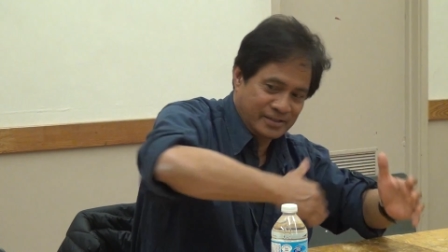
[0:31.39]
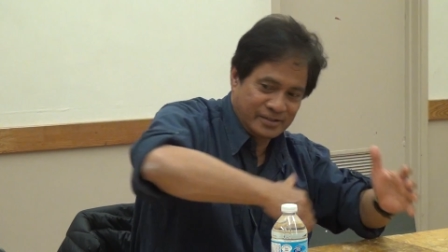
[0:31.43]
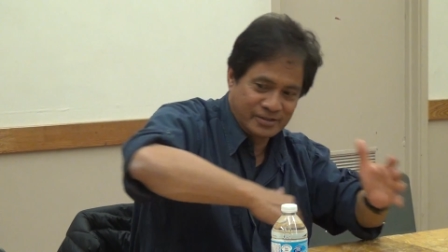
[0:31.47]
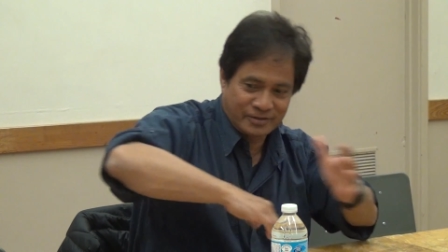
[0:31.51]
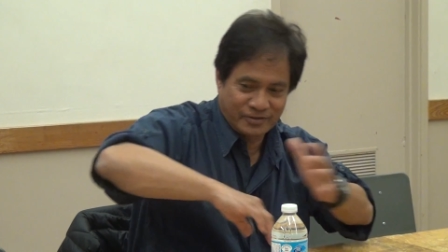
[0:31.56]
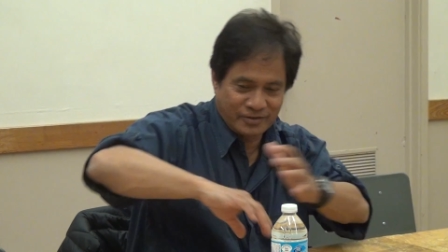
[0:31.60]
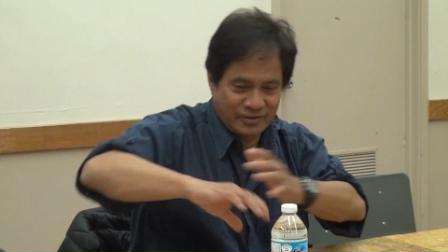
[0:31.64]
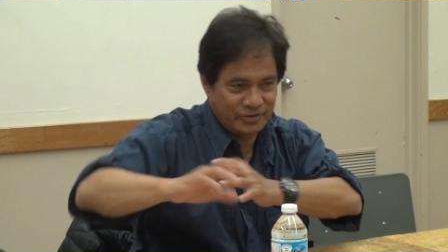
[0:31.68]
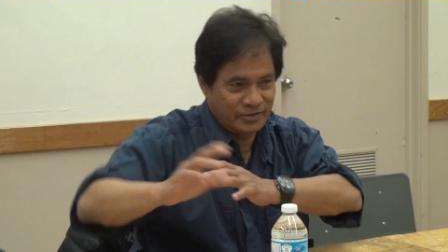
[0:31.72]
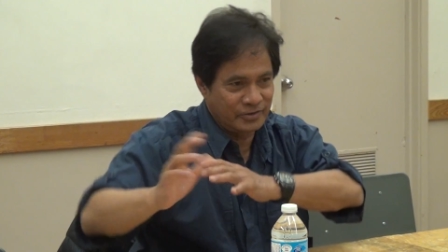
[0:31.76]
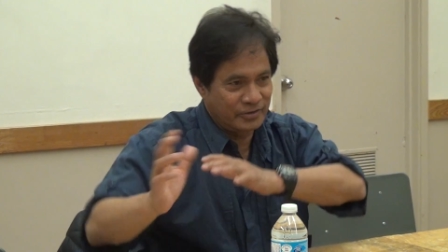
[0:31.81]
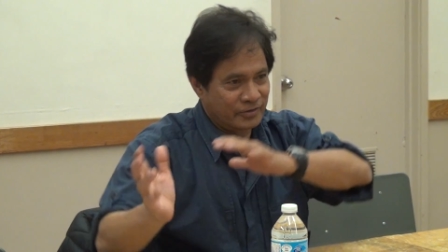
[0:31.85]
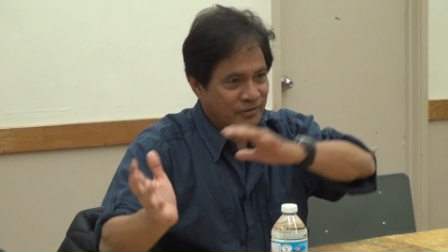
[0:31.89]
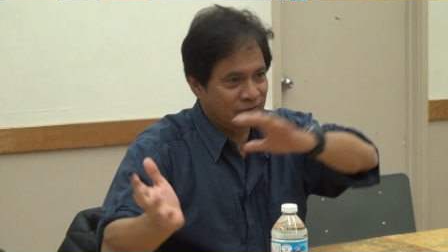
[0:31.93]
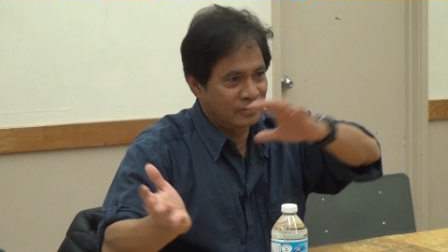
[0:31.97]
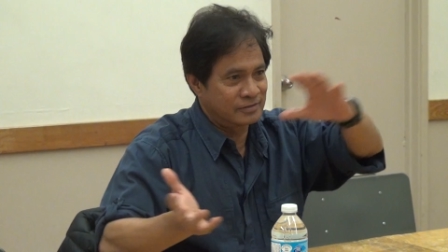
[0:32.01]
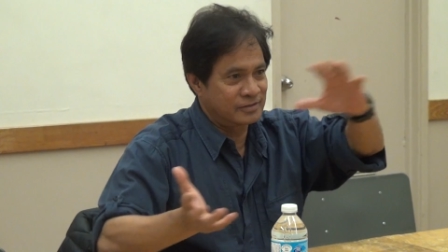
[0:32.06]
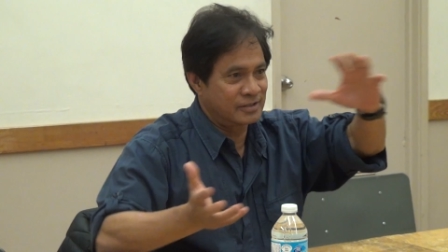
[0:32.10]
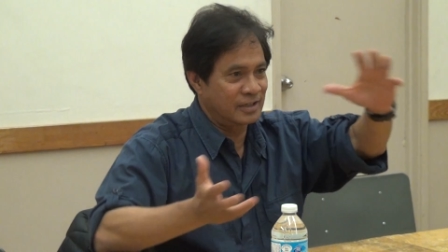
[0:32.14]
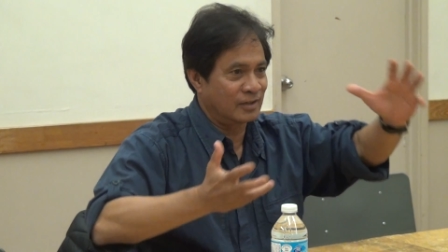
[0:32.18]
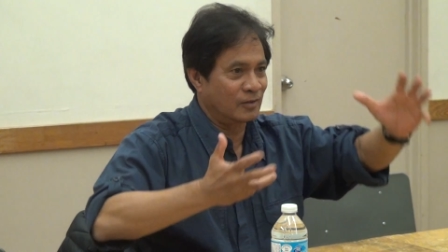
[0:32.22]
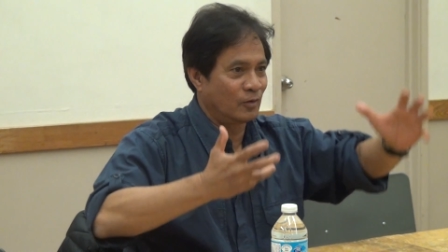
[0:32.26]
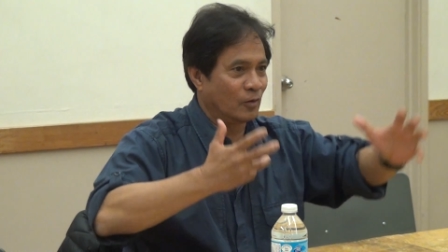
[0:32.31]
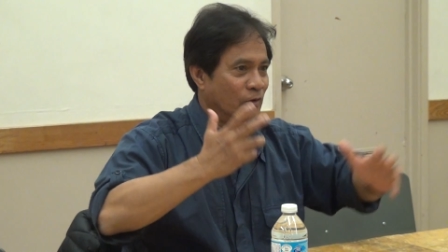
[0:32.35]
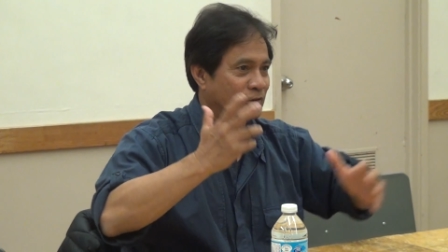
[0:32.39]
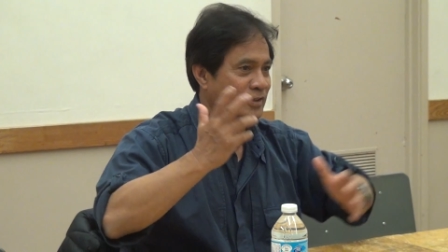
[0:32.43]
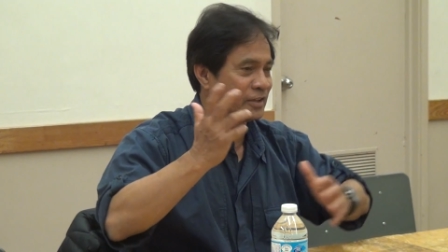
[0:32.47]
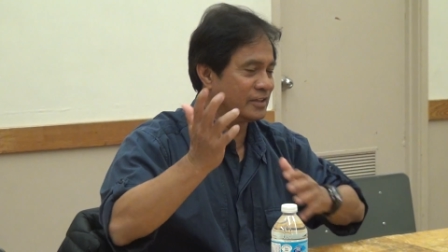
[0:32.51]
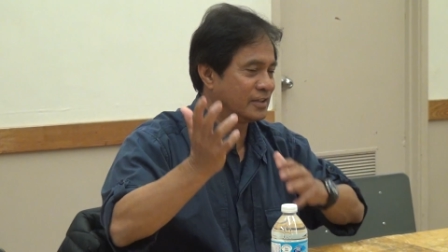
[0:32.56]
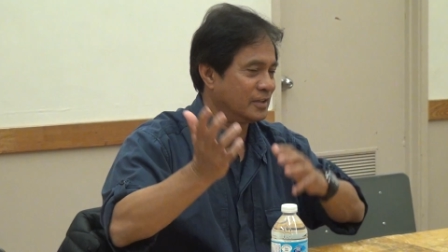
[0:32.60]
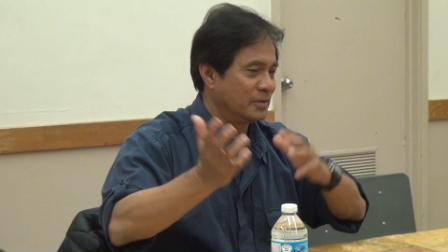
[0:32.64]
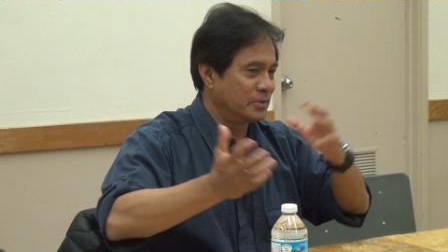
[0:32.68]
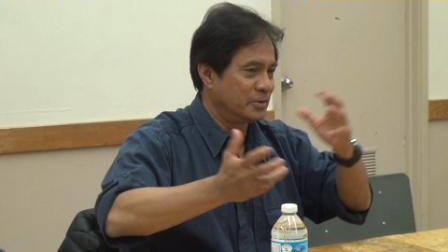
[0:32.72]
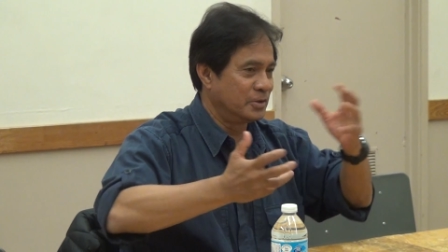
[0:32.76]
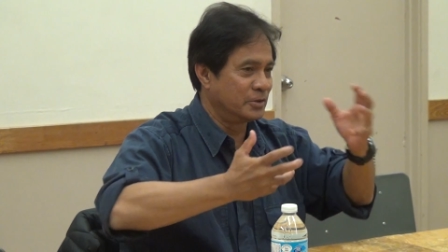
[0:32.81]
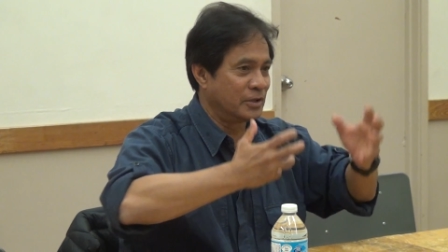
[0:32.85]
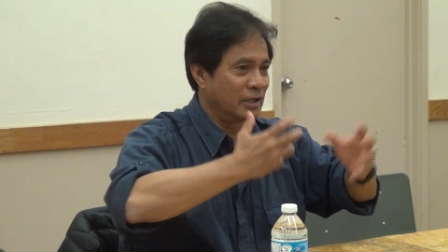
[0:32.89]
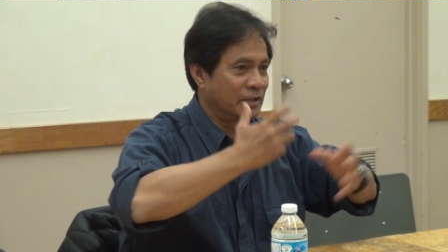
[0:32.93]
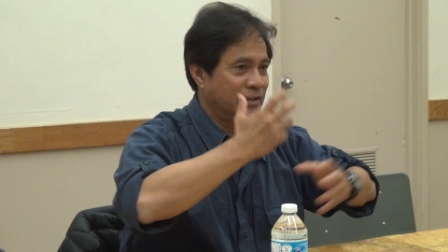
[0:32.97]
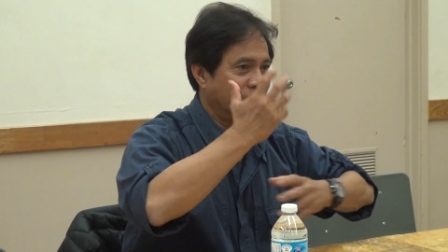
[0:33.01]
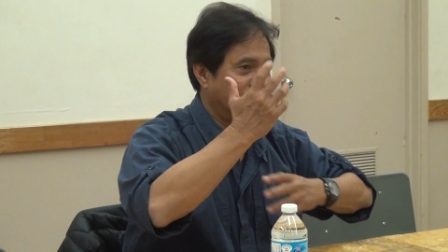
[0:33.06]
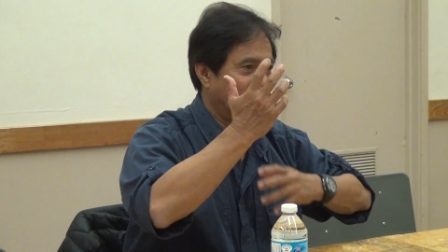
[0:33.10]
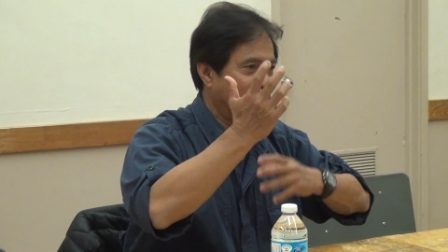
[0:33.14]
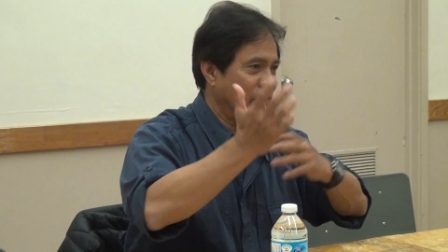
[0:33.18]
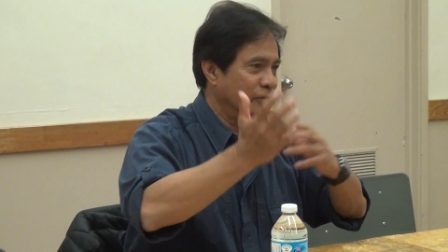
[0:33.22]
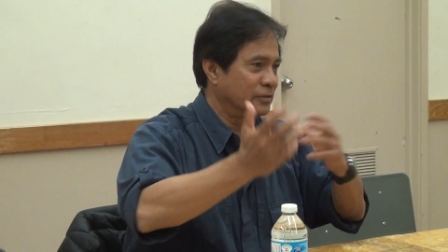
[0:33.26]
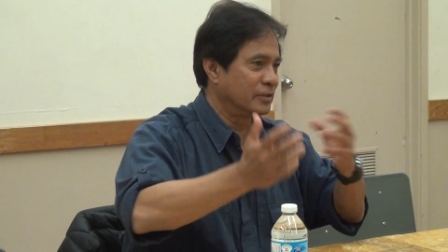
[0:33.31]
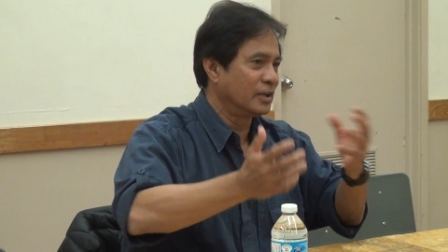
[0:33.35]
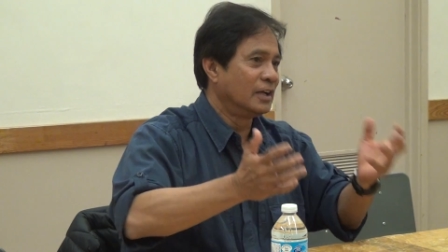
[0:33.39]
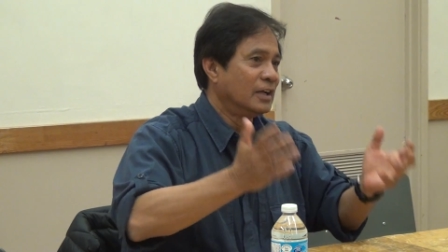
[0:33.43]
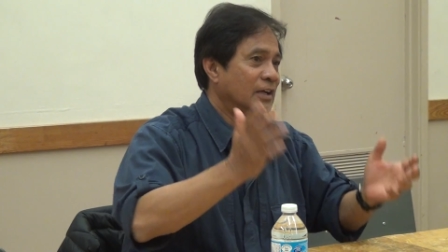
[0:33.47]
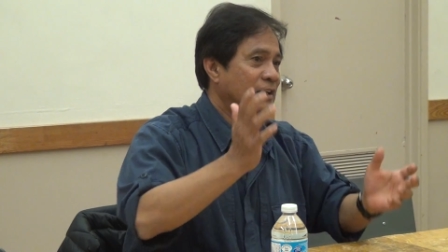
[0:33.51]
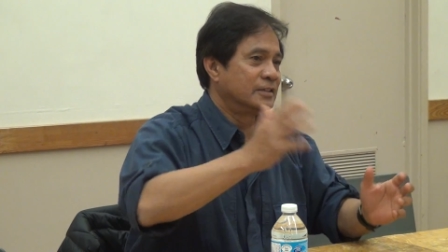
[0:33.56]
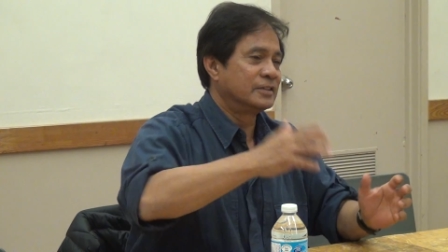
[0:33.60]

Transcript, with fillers: You, you conduct all the united front.